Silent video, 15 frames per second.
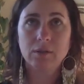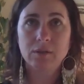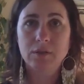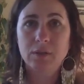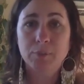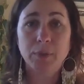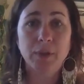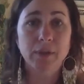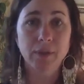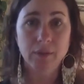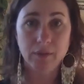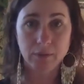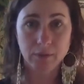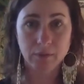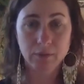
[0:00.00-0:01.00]

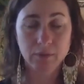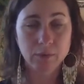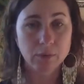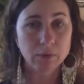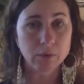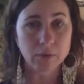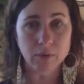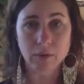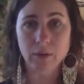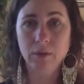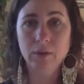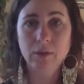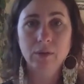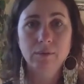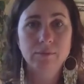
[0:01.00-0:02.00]
spun,
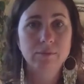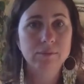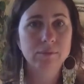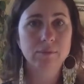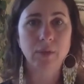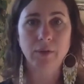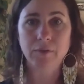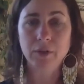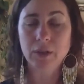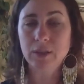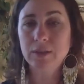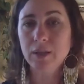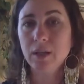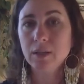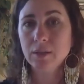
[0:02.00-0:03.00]
or I feel
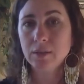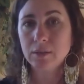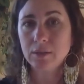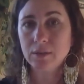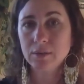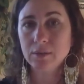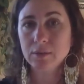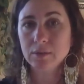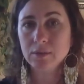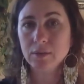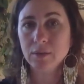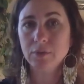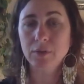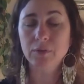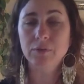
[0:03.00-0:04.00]
excited,
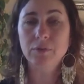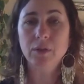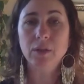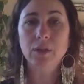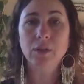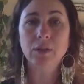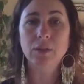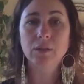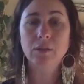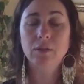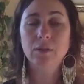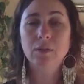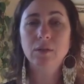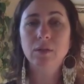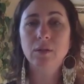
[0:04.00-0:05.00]
I feel afraid.
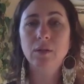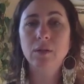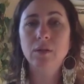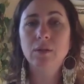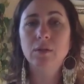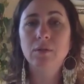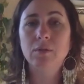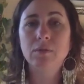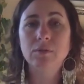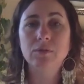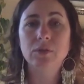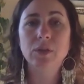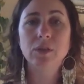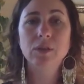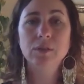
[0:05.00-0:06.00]

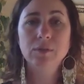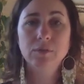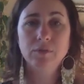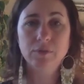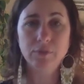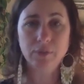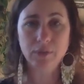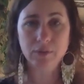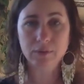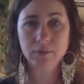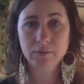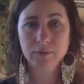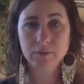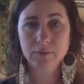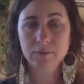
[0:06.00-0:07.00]
Just feel
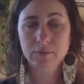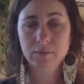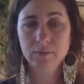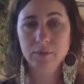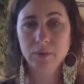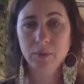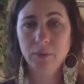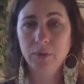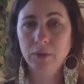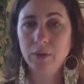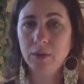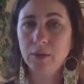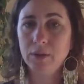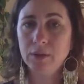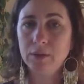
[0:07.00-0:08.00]

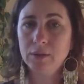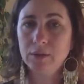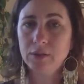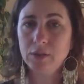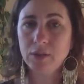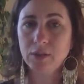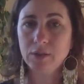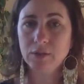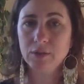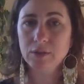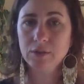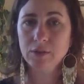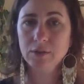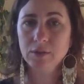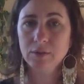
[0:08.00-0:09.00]
without any need to
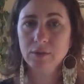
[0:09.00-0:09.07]
change.